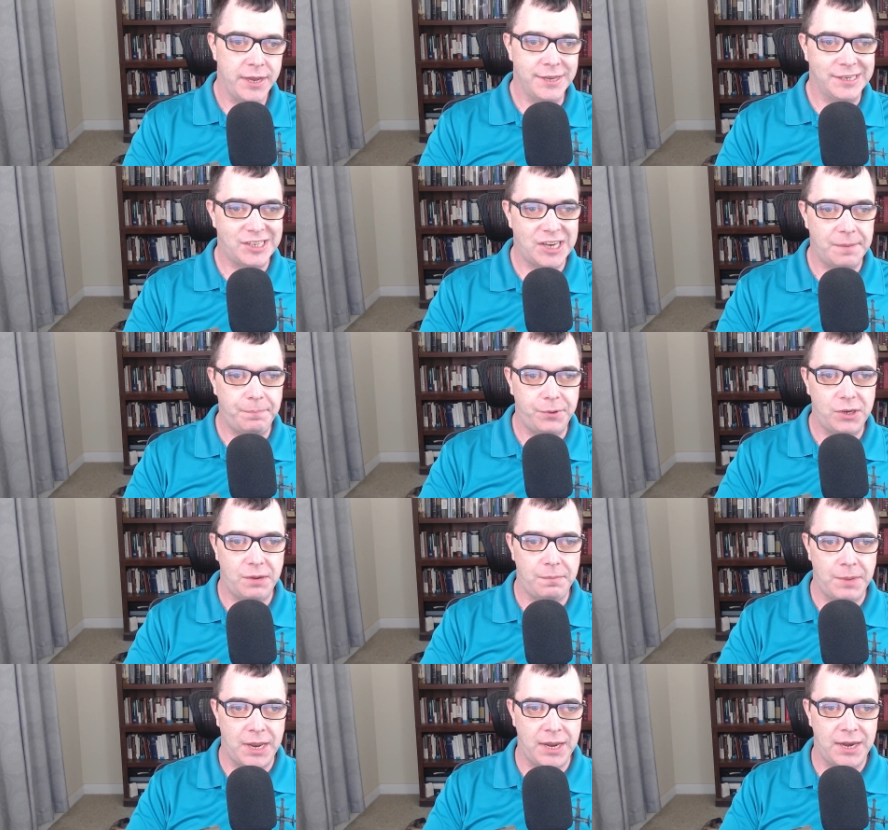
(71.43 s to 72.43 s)
simply to
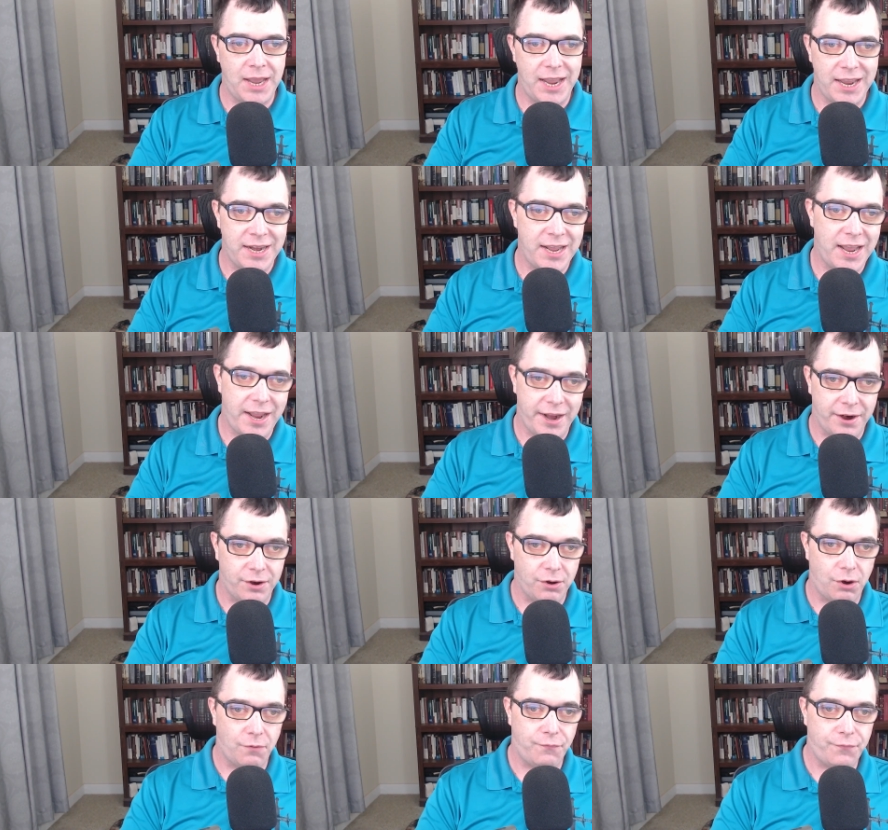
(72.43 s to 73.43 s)
mean any
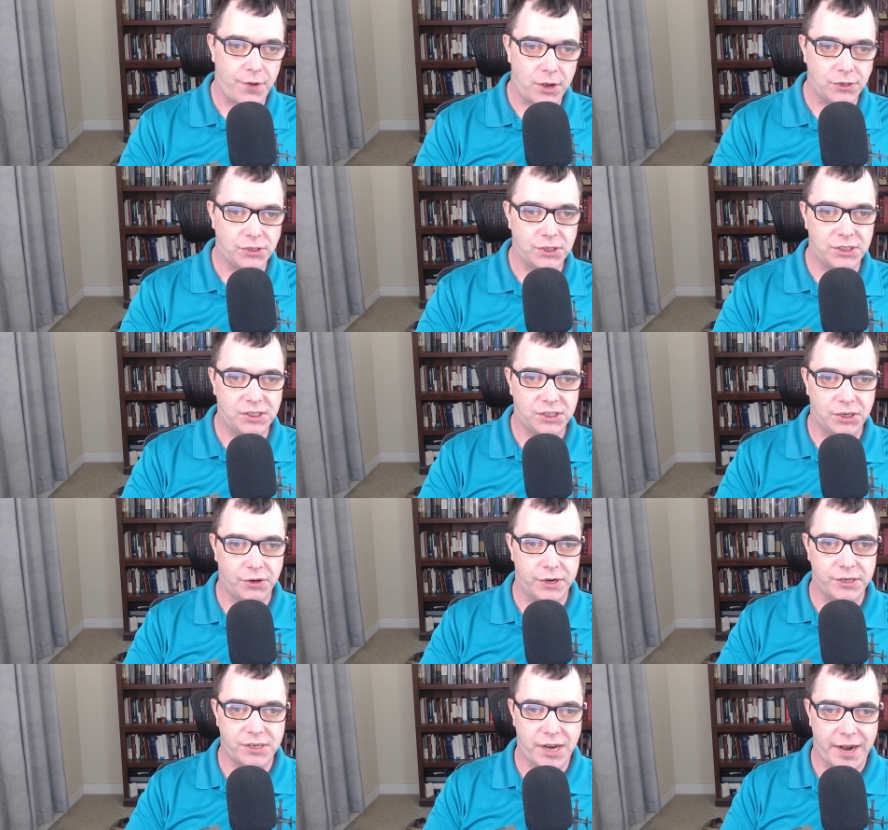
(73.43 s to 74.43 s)
error or falsely
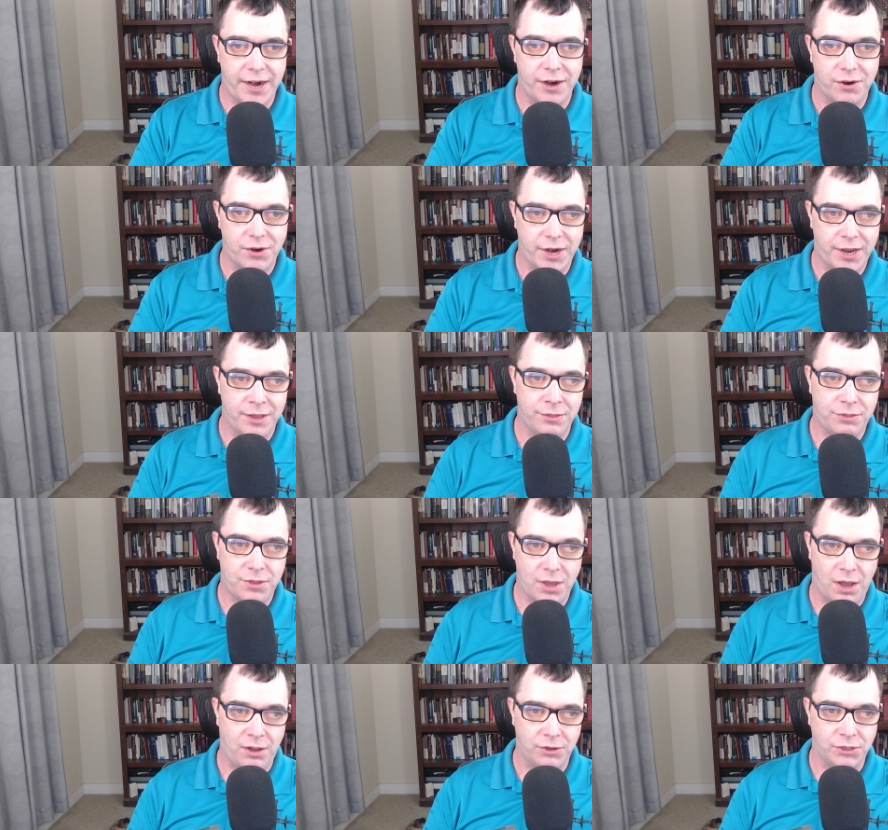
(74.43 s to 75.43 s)
serious error in
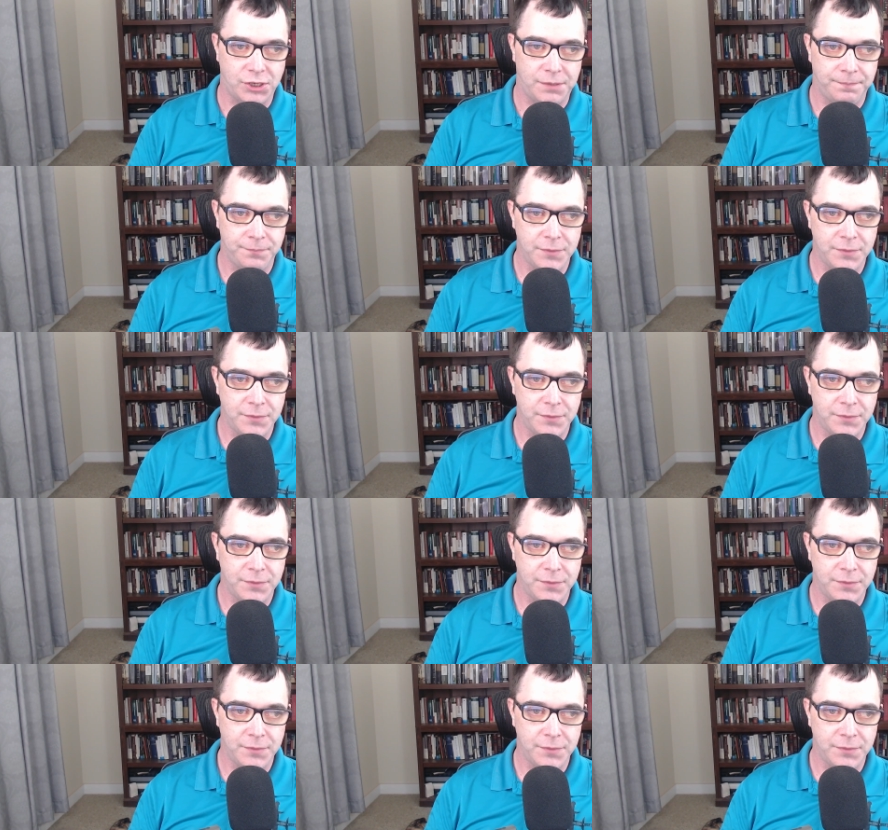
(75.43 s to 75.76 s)
theology.